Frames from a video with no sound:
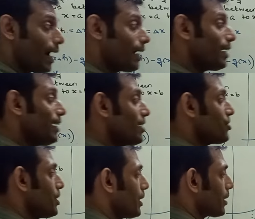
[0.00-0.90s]
and
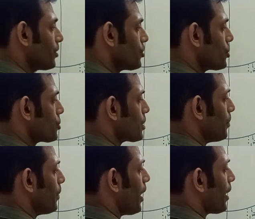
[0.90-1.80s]
let's say this is
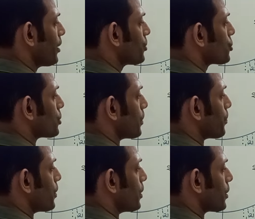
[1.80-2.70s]
some rth
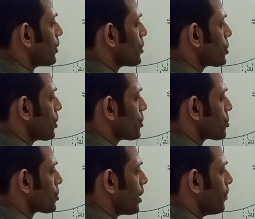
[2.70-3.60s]
strip here. This
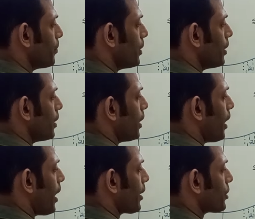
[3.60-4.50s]
is some
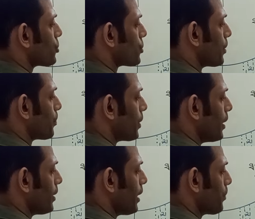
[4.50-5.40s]
rth strip.
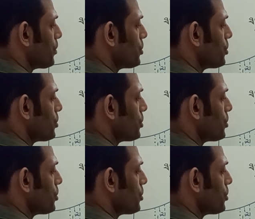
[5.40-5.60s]
That